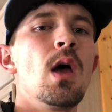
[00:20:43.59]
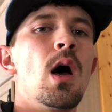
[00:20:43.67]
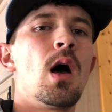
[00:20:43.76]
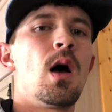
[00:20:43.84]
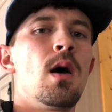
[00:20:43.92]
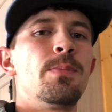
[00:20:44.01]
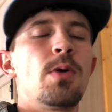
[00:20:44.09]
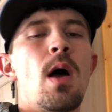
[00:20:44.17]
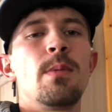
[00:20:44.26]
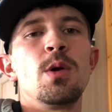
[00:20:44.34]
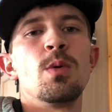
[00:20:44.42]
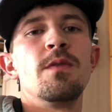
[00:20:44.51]

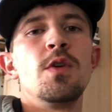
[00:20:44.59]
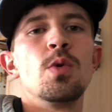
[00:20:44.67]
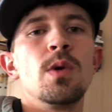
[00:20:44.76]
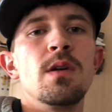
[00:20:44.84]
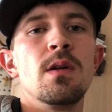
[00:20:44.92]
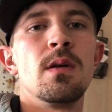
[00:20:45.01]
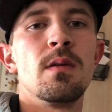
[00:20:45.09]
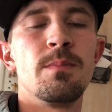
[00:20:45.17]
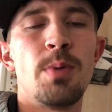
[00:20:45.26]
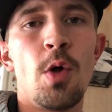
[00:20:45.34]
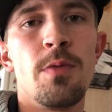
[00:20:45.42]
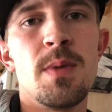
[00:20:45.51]
Probably reviewing
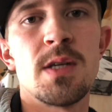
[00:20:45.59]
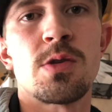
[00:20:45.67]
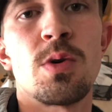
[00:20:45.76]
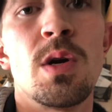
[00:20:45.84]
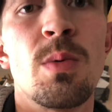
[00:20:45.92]
both Mystery